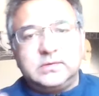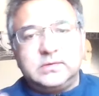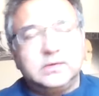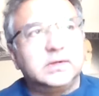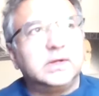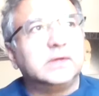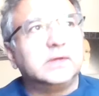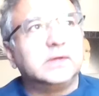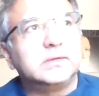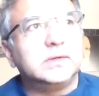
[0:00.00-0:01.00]
to that,
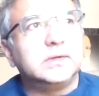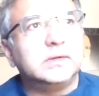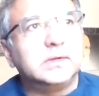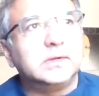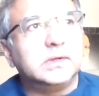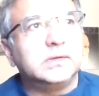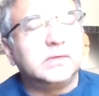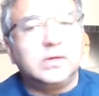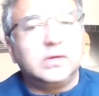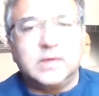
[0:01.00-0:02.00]
and
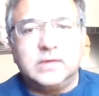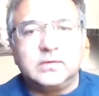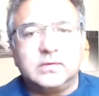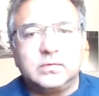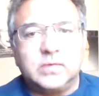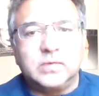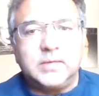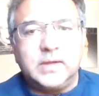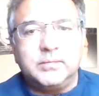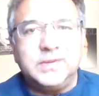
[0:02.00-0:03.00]
say, okay, this is where I'm
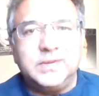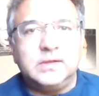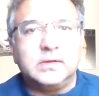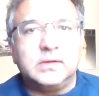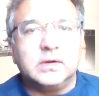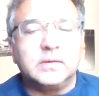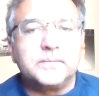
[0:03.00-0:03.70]
at. Being there